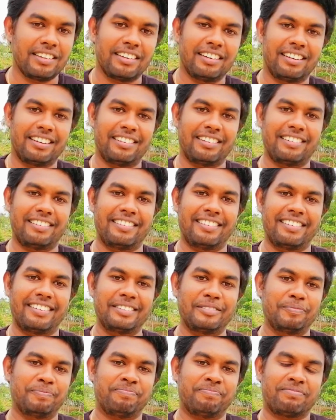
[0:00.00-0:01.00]

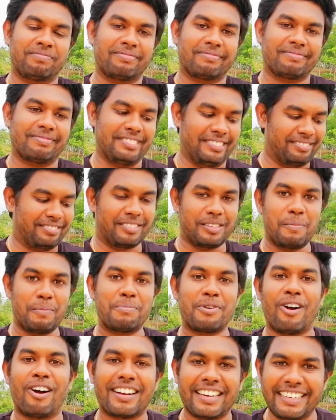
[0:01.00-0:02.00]

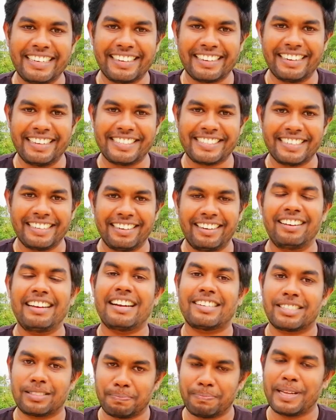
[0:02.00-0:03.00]
broken English.
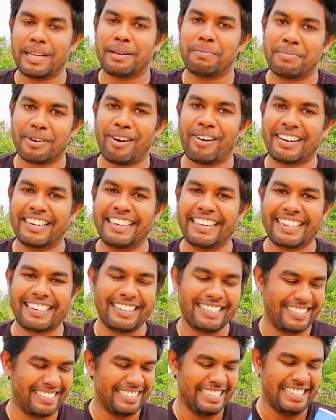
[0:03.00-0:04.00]
Let's speak broken
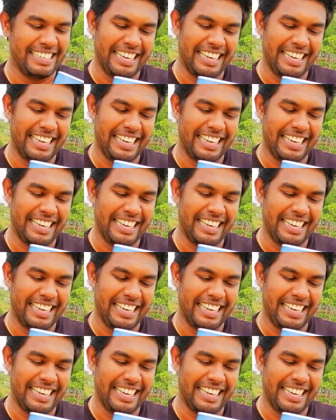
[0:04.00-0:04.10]
English.